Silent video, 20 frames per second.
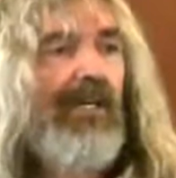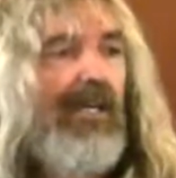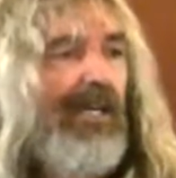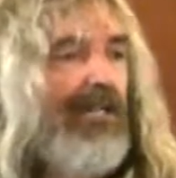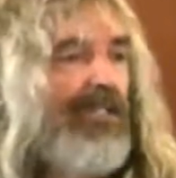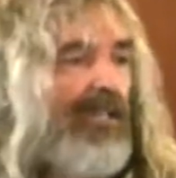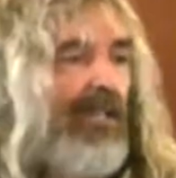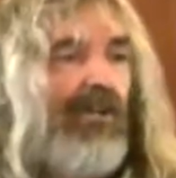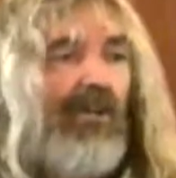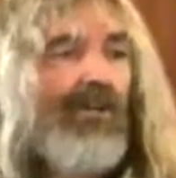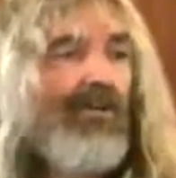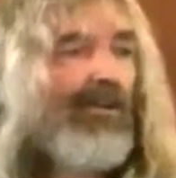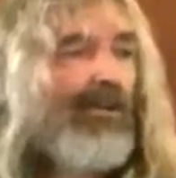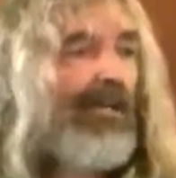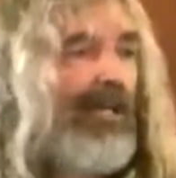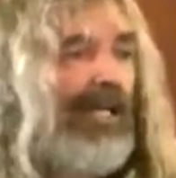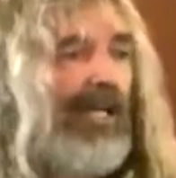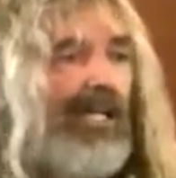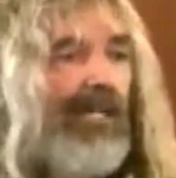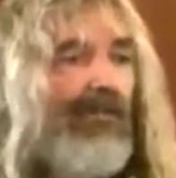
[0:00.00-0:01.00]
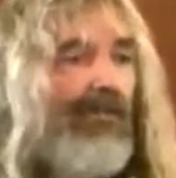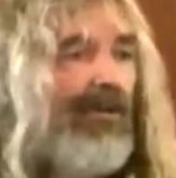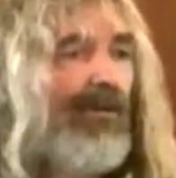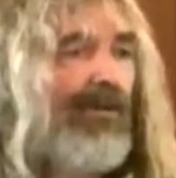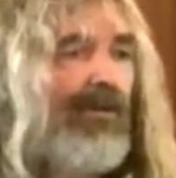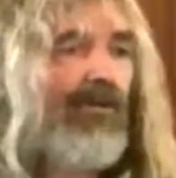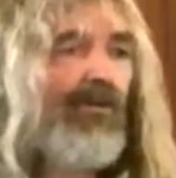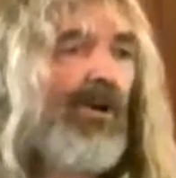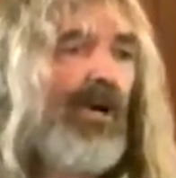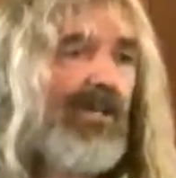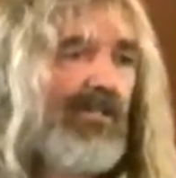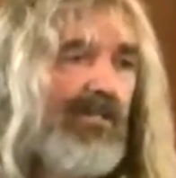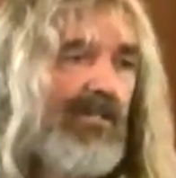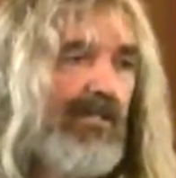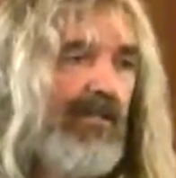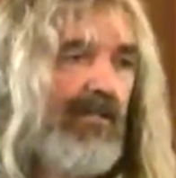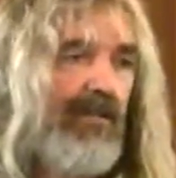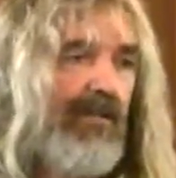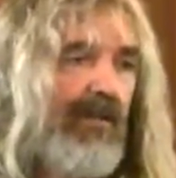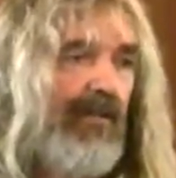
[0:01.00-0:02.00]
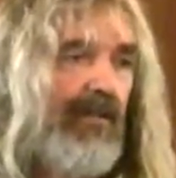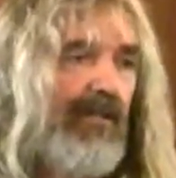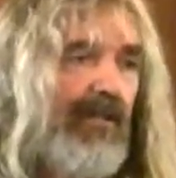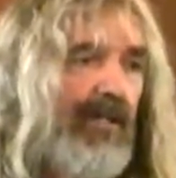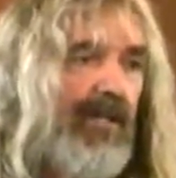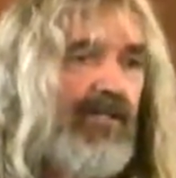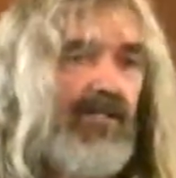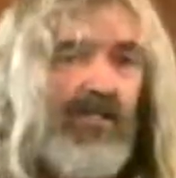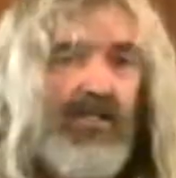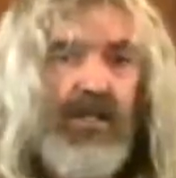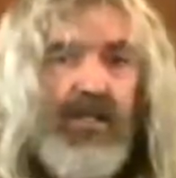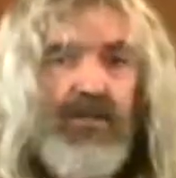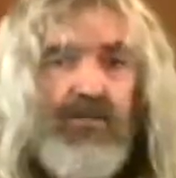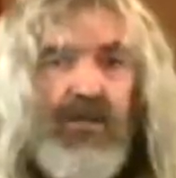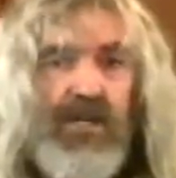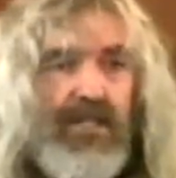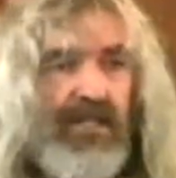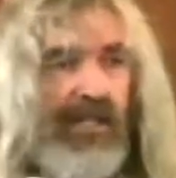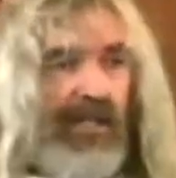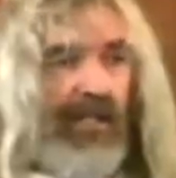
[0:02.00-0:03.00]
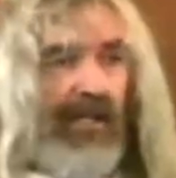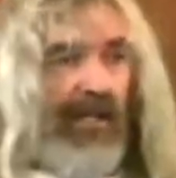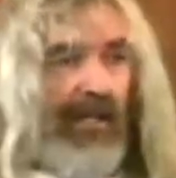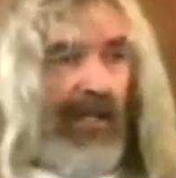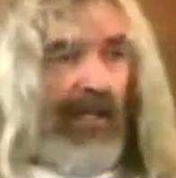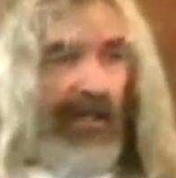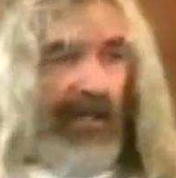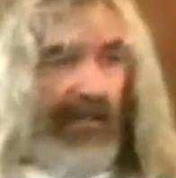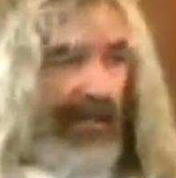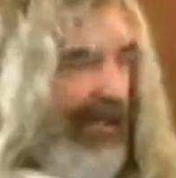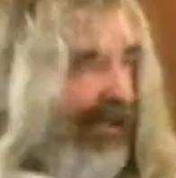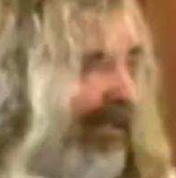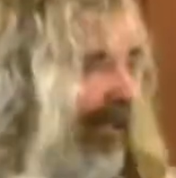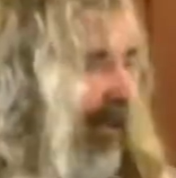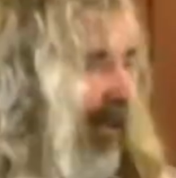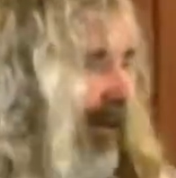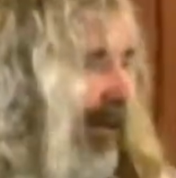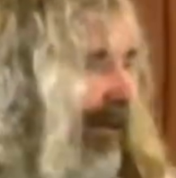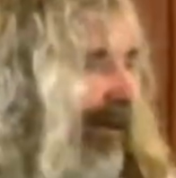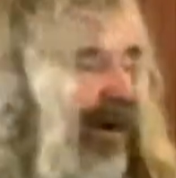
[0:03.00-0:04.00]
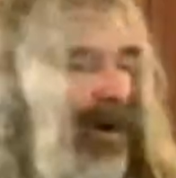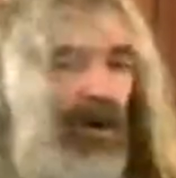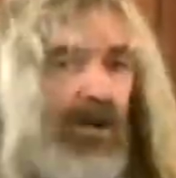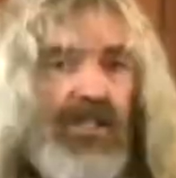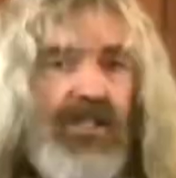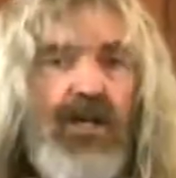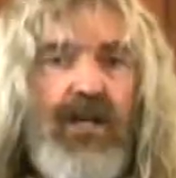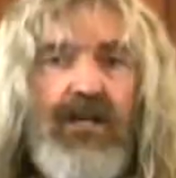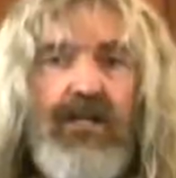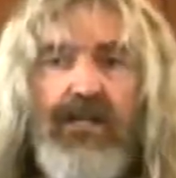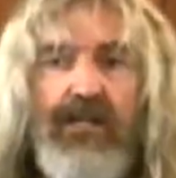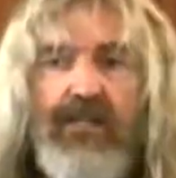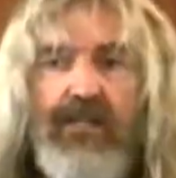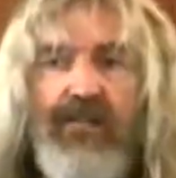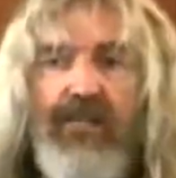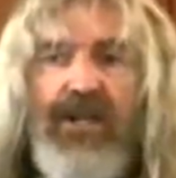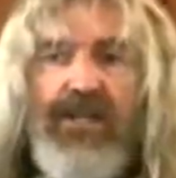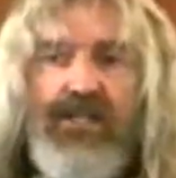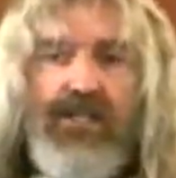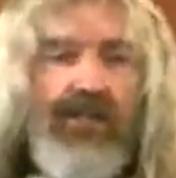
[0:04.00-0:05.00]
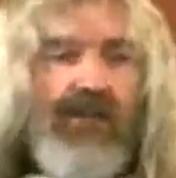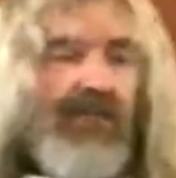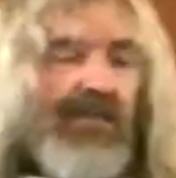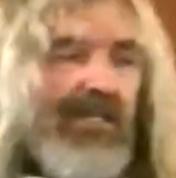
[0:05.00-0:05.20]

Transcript: it's another kind of a cross. It's another cross. The horizontal dimension of